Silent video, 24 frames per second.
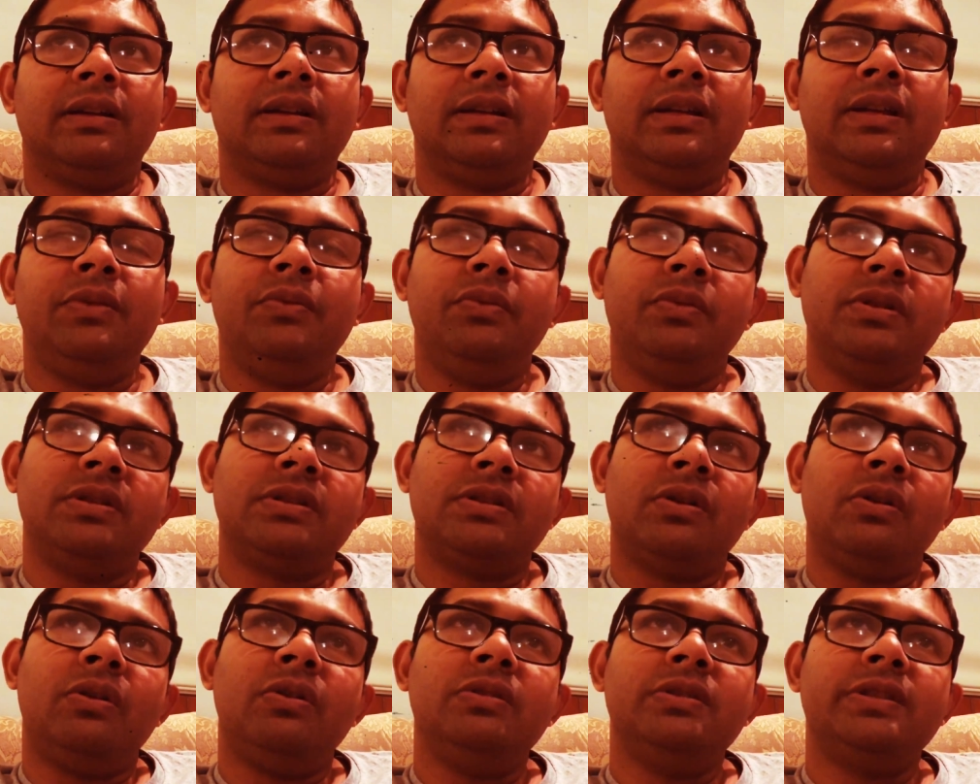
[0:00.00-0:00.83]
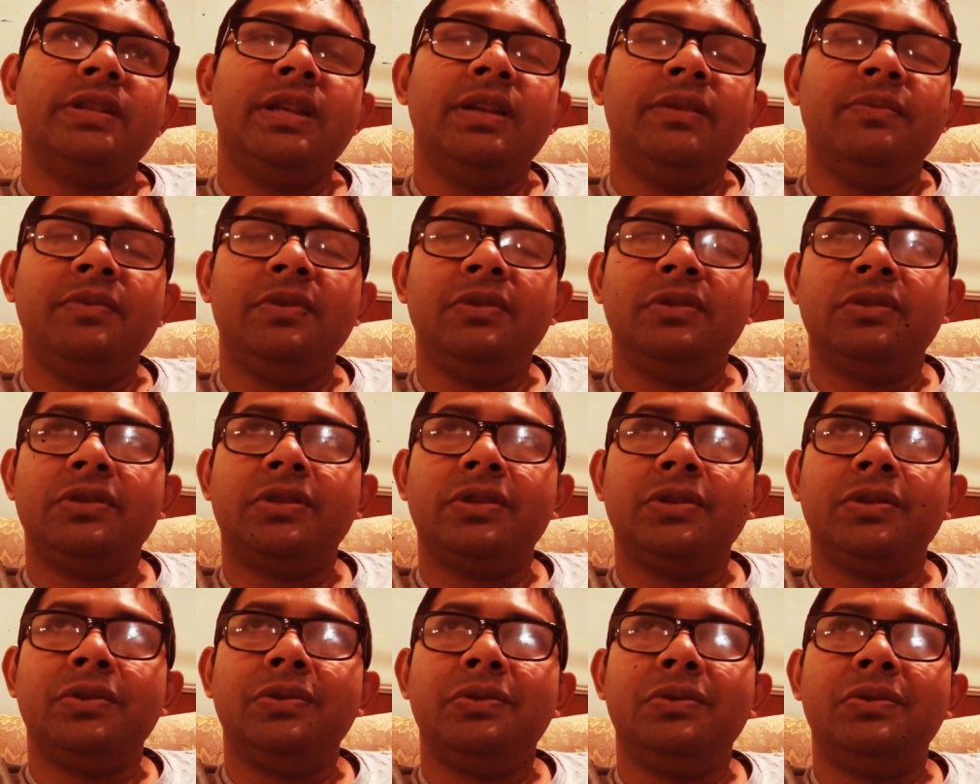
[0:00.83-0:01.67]
he was also able
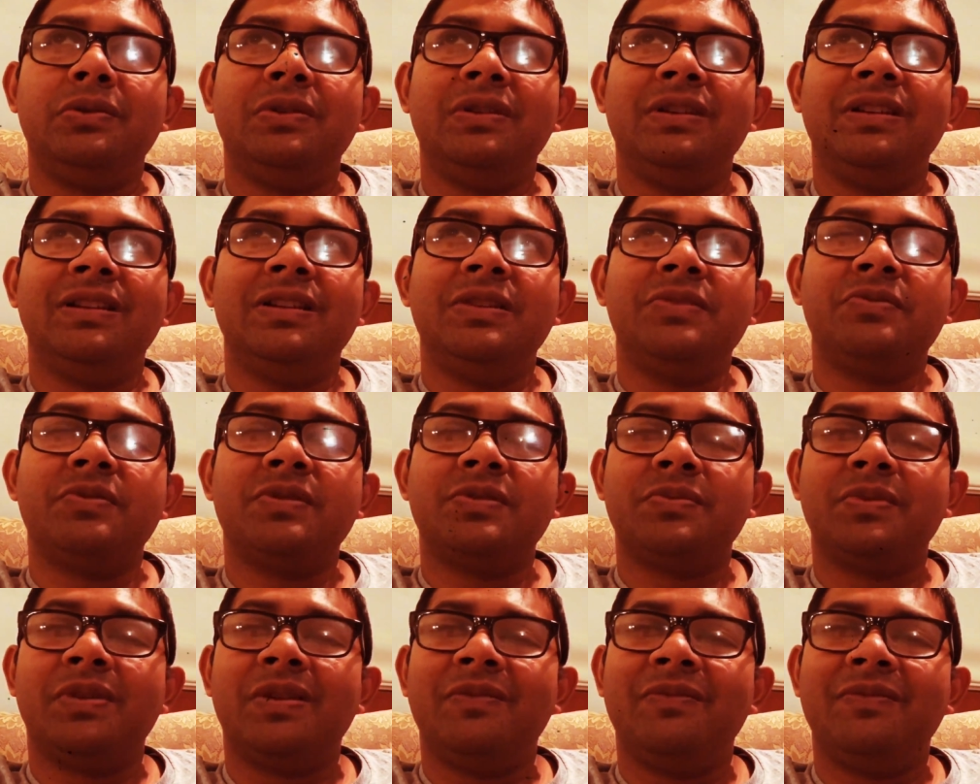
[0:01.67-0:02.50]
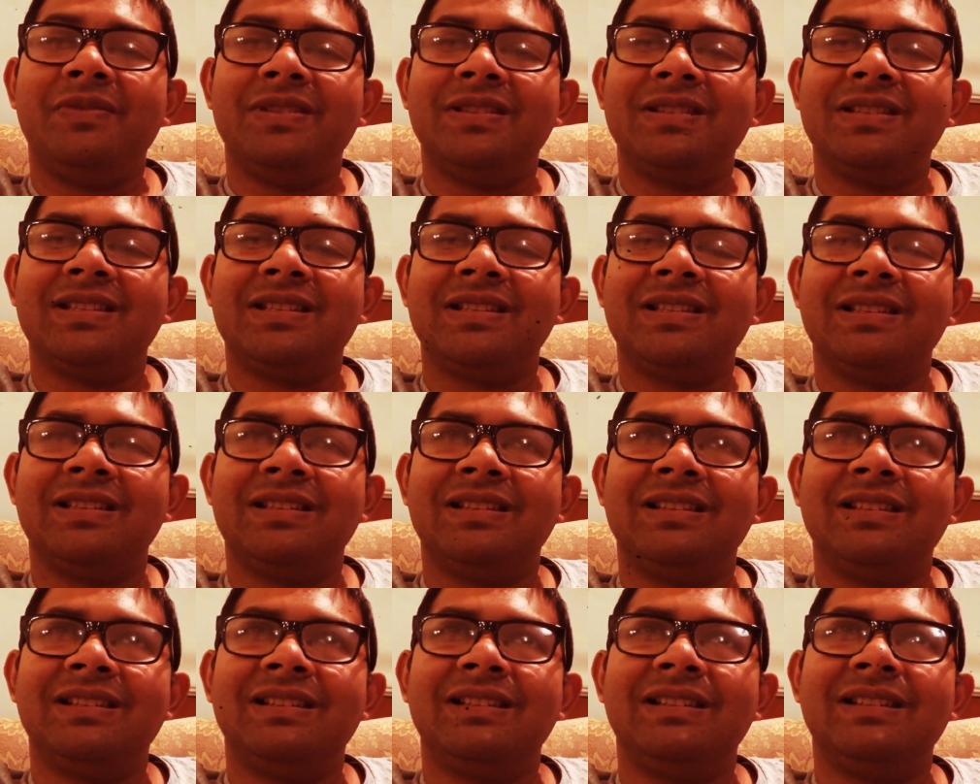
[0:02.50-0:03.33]
to, this was one of his
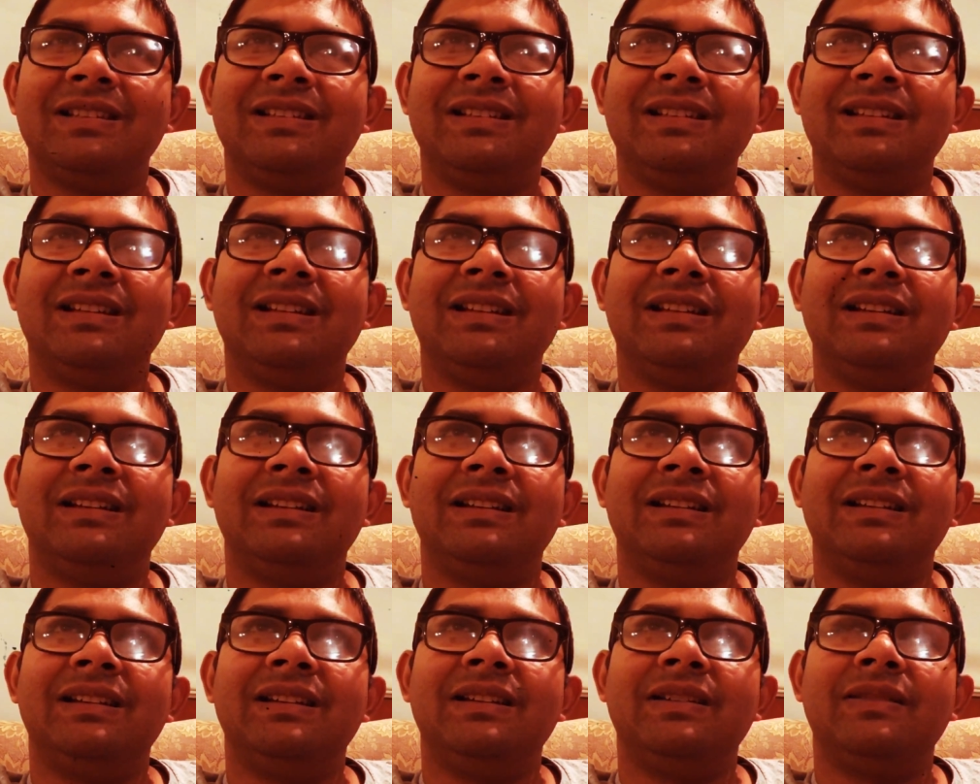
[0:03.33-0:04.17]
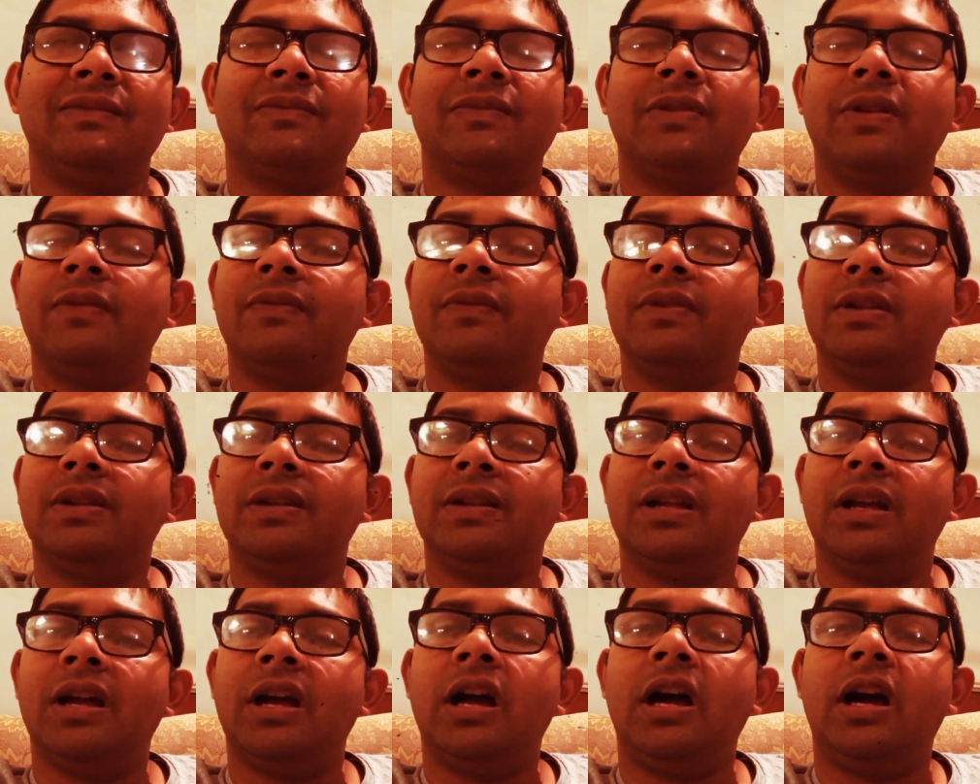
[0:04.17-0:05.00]

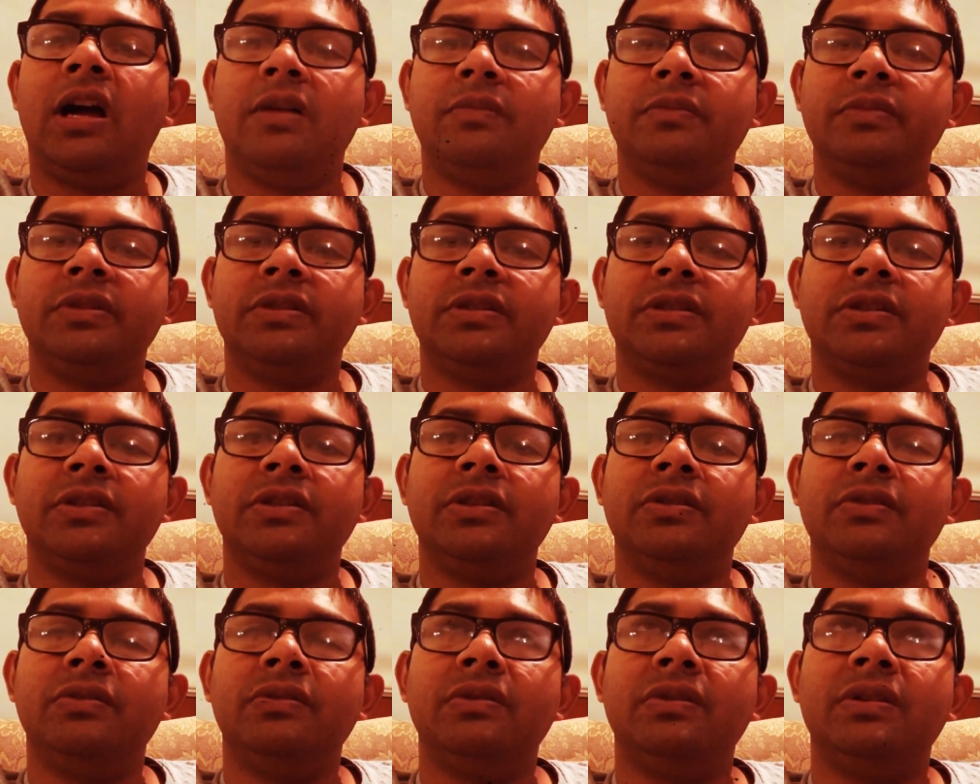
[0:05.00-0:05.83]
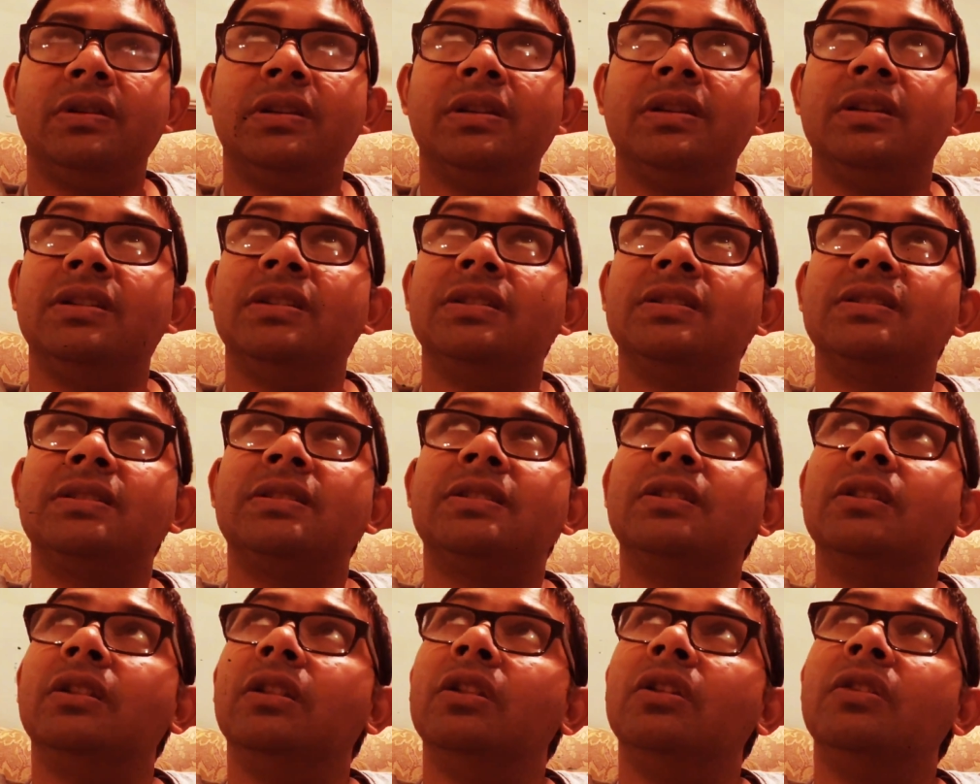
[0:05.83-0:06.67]
favorite hobbies to do,
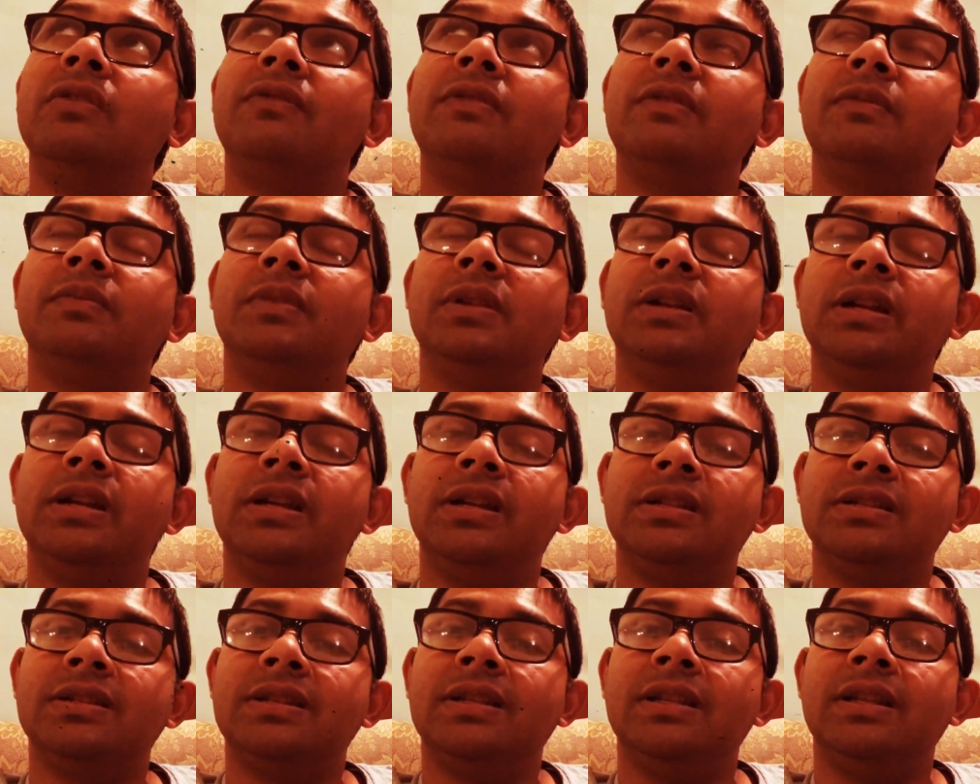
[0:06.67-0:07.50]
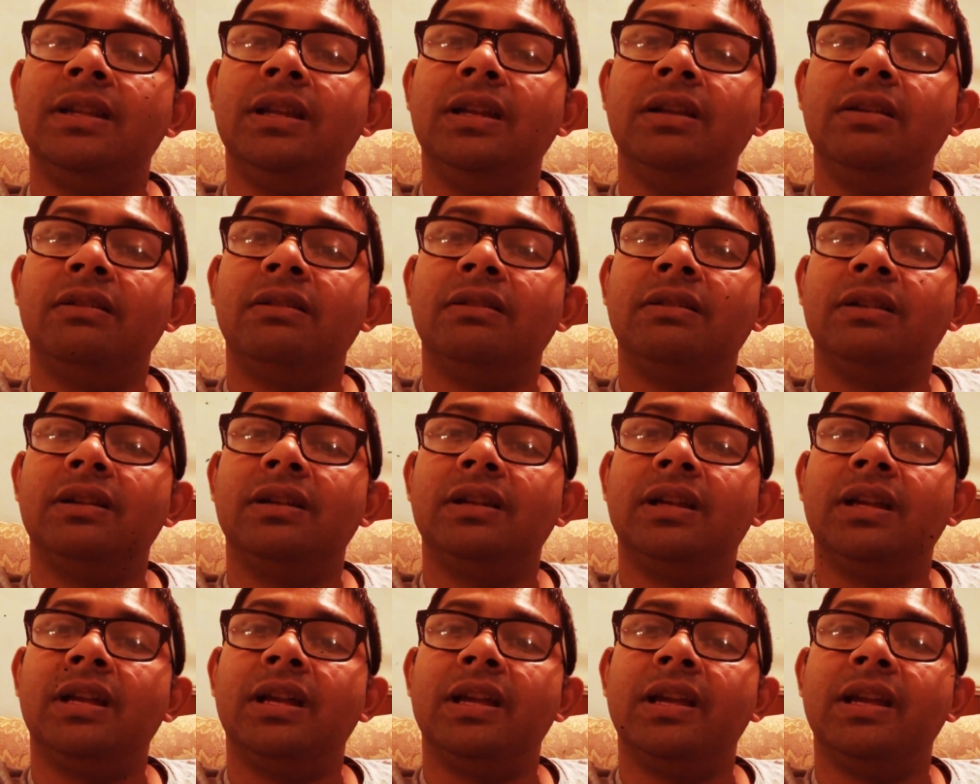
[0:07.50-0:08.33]
is look for planes in the air
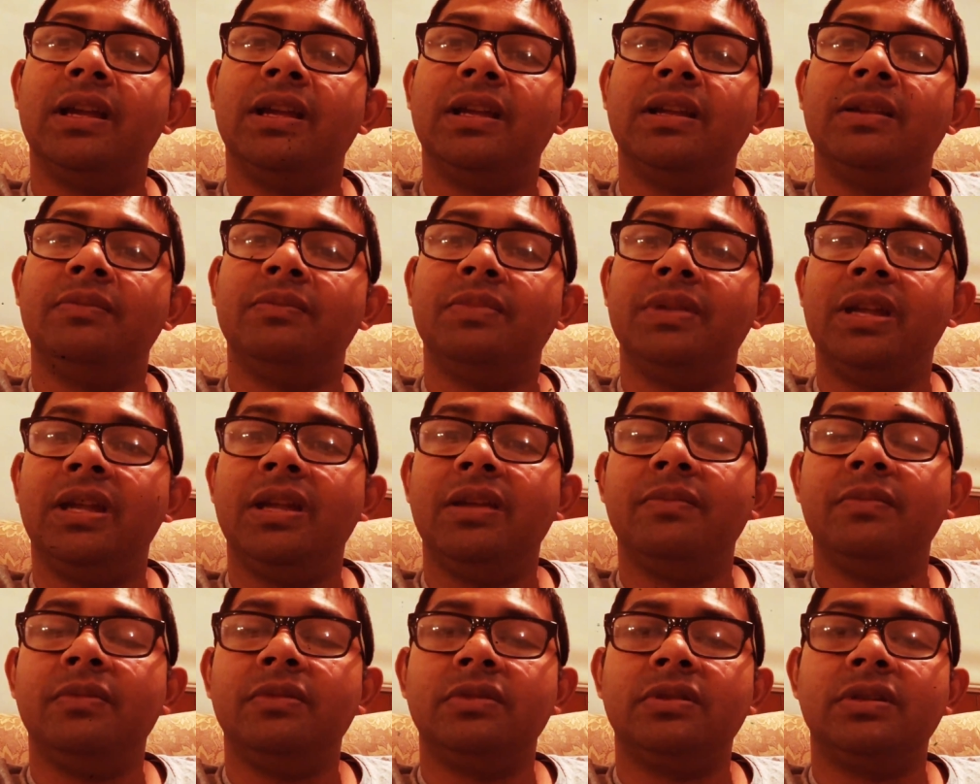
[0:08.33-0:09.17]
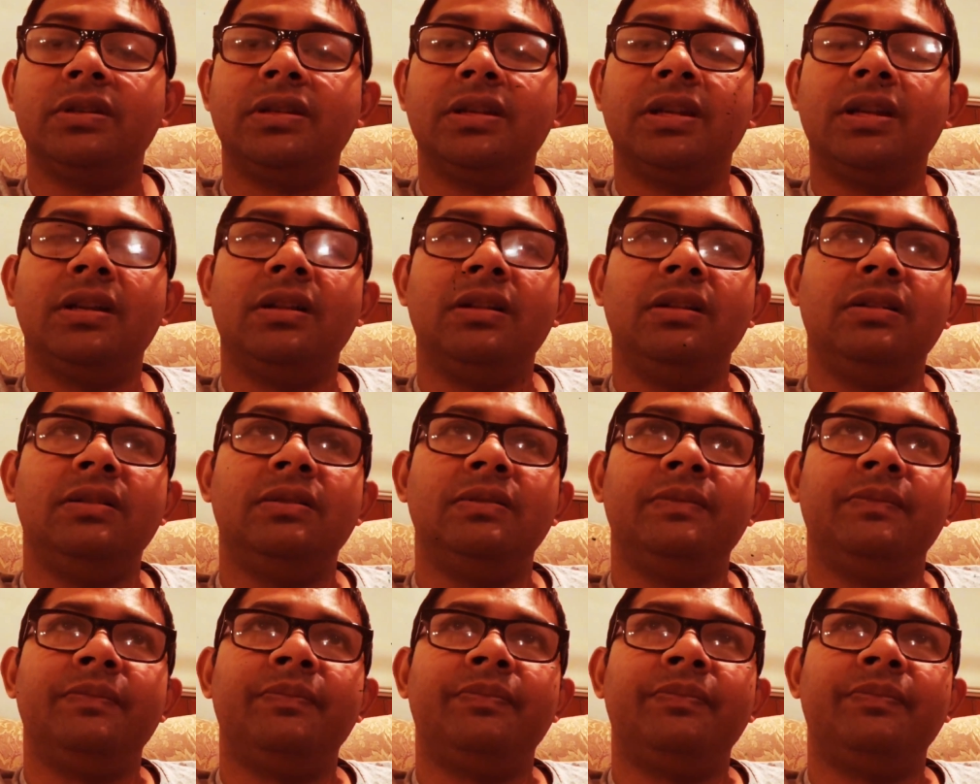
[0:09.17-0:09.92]
and be able to tell